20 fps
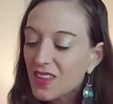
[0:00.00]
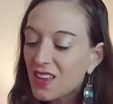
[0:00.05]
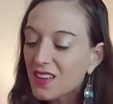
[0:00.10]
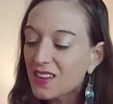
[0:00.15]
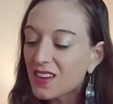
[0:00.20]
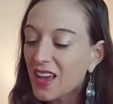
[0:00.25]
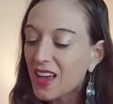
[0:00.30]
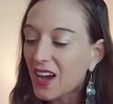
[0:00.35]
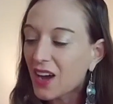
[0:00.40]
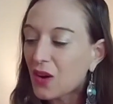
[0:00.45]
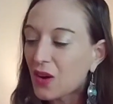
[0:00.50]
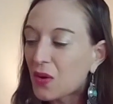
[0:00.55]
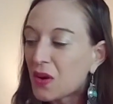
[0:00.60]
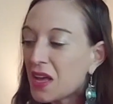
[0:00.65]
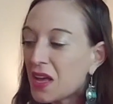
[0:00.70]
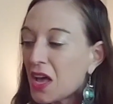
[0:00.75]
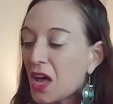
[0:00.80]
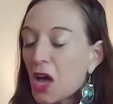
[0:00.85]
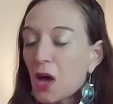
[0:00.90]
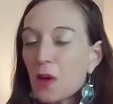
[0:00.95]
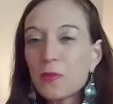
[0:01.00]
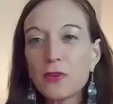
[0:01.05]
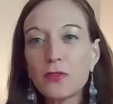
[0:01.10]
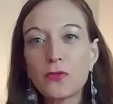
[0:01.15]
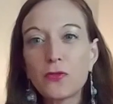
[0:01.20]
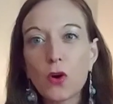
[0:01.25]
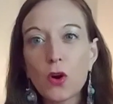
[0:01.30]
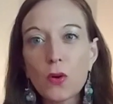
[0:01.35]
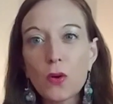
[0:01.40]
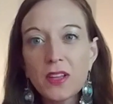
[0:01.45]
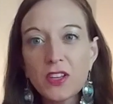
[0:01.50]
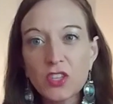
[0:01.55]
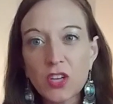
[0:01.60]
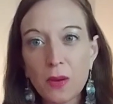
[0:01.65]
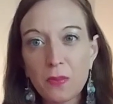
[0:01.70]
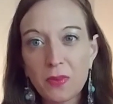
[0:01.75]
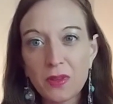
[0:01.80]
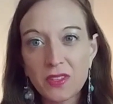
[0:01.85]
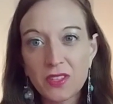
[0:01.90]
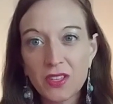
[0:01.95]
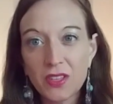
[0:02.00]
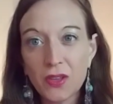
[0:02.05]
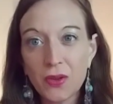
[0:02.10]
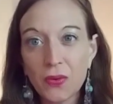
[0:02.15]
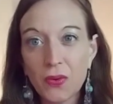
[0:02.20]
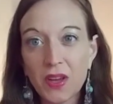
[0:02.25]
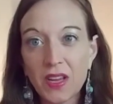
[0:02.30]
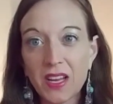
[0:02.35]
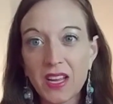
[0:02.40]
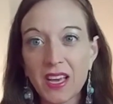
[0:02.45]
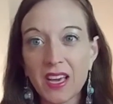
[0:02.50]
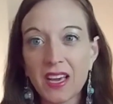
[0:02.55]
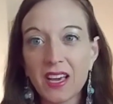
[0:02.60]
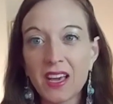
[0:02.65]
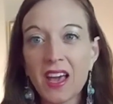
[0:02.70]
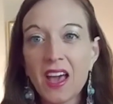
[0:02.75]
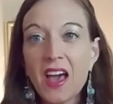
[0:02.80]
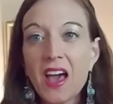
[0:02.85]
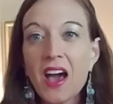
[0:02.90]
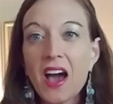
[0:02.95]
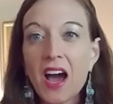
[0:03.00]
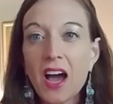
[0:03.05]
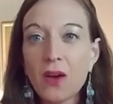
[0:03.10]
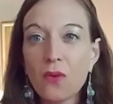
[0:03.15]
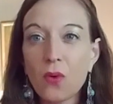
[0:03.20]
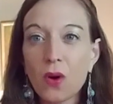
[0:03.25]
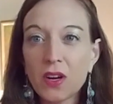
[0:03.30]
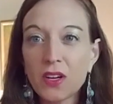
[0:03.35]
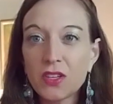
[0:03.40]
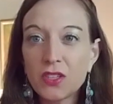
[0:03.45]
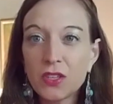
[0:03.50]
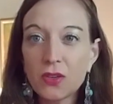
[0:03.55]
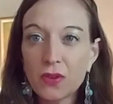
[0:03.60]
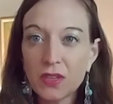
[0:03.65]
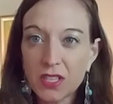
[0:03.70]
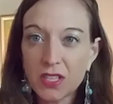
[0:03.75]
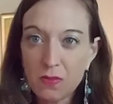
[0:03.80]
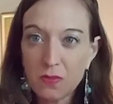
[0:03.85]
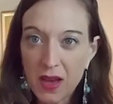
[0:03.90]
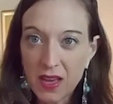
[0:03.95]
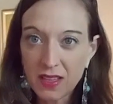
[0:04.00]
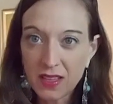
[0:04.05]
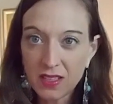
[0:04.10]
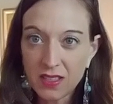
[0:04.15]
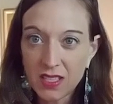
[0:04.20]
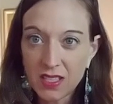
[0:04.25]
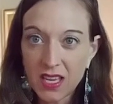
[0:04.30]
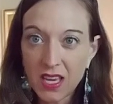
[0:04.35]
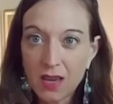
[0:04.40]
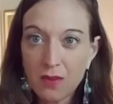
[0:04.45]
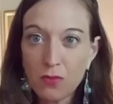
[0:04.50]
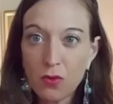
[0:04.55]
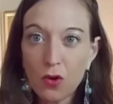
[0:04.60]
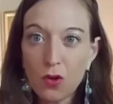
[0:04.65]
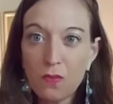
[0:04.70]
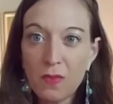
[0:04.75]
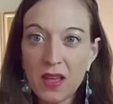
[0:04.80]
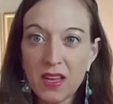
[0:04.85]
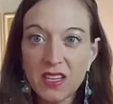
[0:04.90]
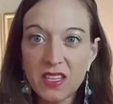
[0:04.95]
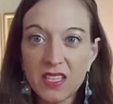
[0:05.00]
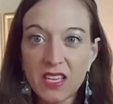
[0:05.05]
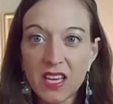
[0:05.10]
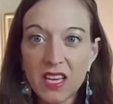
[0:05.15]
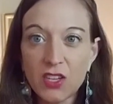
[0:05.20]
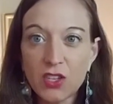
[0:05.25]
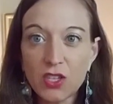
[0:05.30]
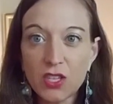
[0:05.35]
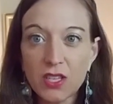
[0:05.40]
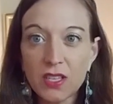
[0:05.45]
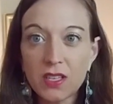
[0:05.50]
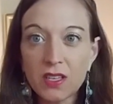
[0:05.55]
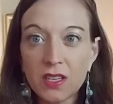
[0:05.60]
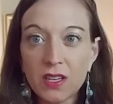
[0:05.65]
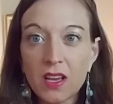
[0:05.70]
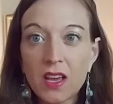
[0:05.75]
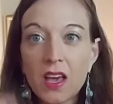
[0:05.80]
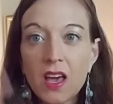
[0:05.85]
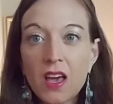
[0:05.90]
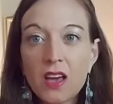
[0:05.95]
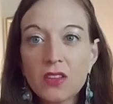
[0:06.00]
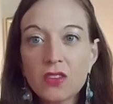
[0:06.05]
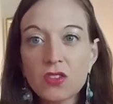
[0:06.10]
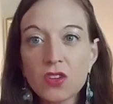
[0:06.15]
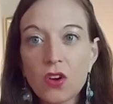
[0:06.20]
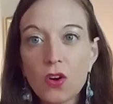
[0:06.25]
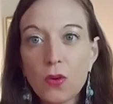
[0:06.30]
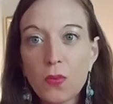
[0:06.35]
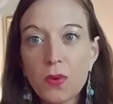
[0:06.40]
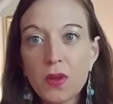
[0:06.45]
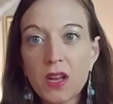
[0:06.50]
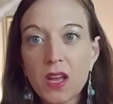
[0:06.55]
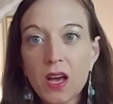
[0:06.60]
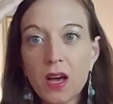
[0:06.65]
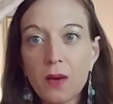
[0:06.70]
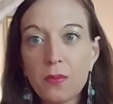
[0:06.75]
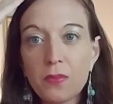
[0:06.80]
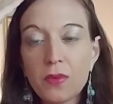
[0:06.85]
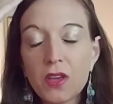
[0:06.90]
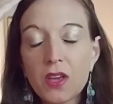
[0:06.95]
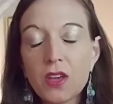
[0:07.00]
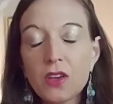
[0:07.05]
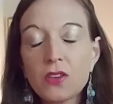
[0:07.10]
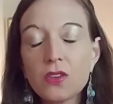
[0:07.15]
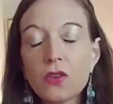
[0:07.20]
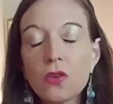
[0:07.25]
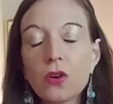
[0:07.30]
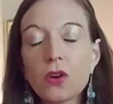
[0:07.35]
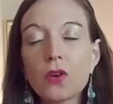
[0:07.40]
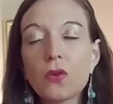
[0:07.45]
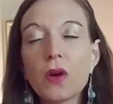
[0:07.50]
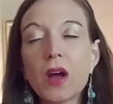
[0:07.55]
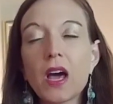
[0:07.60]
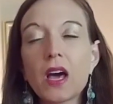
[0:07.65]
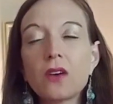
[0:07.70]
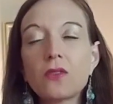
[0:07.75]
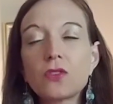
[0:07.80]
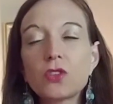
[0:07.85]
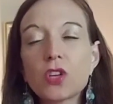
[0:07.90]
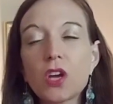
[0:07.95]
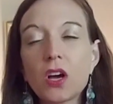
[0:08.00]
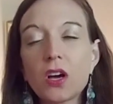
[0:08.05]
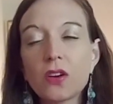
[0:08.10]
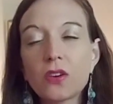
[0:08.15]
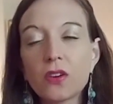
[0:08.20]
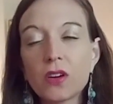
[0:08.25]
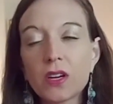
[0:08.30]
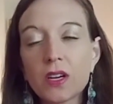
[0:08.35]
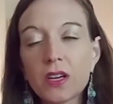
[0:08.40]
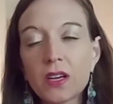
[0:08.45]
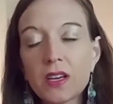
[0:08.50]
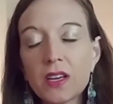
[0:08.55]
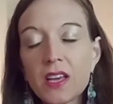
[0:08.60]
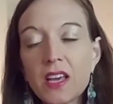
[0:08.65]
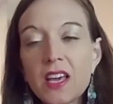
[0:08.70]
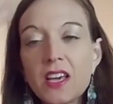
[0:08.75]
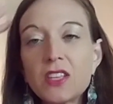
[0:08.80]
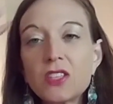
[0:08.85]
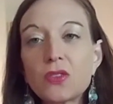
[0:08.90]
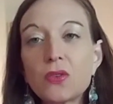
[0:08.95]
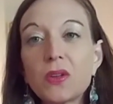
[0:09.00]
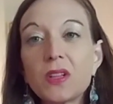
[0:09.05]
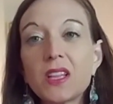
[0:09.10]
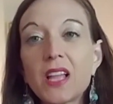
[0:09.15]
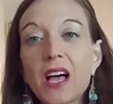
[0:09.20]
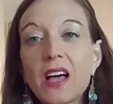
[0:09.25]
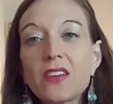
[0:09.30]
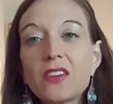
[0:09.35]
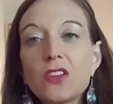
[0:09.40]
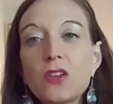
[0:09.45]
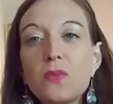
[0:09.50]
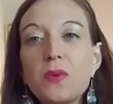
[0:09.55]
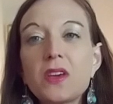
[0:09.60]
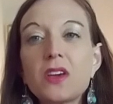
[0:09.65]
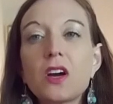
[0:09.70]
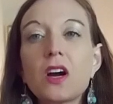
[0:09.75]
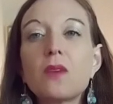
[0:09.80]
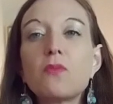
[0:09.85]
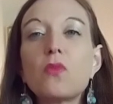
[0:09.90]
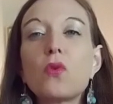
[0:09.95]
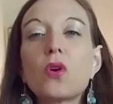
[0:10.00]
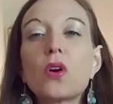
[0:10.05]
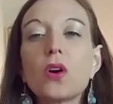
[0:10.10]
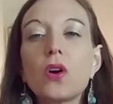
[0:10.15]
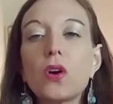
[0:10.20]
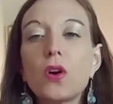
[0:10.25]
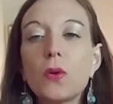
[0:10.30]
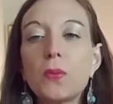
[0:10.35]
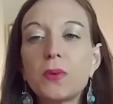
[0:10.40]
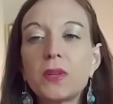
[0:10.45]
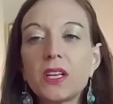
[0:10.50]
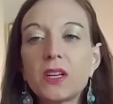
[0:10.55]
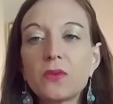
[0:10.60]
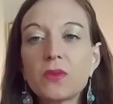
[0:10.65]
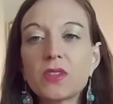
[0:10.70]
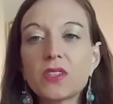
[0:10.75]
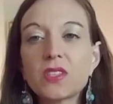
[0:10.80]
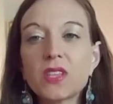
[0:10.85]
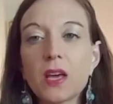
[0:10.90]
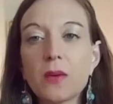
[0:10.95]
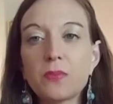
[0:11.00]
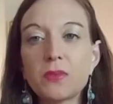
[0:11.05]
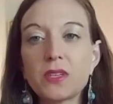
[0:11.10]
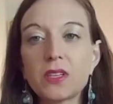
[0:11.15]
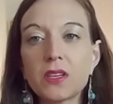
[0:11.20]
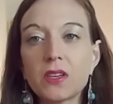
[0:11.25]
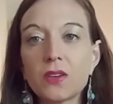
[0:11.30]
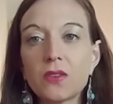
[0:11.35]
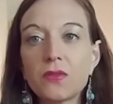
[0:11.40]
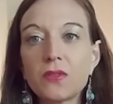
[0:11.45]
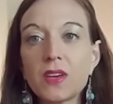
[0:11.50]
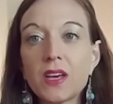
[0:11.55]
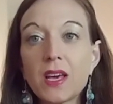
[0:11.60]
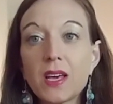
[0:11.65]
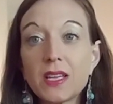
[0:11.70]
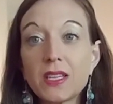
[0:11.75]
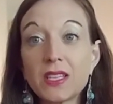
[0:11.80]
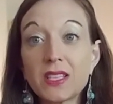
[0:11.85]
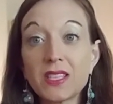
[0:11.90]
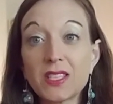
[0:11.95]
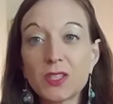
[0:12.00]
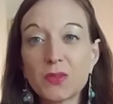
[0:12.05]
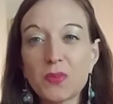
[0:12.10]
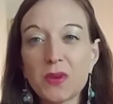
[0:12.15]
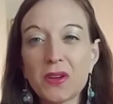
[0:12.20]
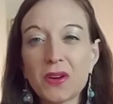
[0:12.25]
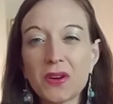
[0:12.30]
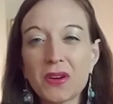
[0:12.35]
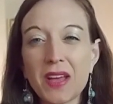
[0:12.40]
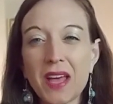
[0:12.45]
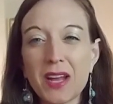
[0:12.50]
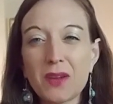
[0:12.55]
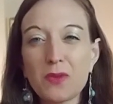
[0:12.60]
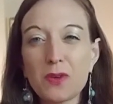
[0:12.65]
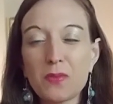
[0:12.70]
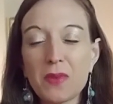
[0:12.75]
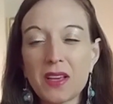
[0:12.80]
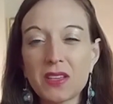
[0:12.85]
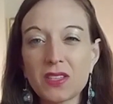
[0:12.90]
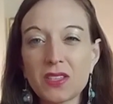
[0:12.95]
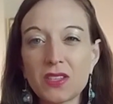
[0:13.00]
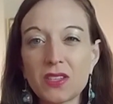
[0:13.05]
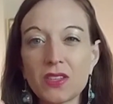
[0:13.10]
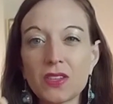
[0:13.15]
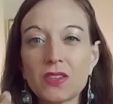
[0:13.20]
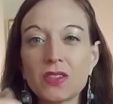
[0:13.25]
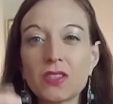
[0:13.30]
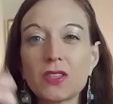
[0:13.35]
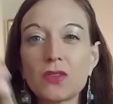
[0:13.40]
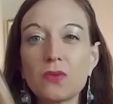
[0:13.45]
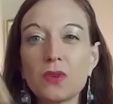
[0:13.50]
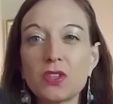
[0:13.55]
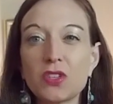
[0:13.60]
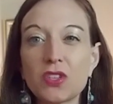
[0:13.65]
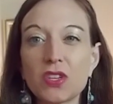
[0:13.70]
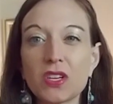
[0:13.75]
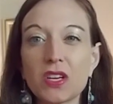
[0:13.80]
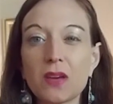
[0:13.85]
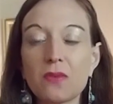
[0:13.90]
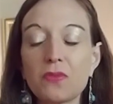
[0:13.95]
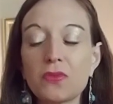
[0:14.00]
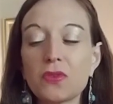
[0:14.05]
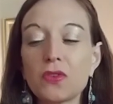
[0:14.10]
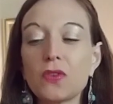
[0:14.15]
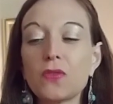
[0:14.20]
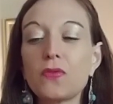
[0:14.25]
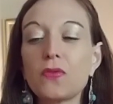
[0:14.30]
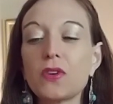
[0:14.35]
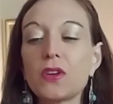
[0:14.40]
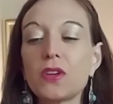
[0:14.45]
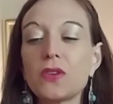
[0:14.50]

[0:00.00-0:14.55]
Now, before we jump into the reading, I want to do a Tibetan singing bowl meditation to open up your crown chakra to allow you to become more open and receptive to the spirit animal messages that wish to come through for you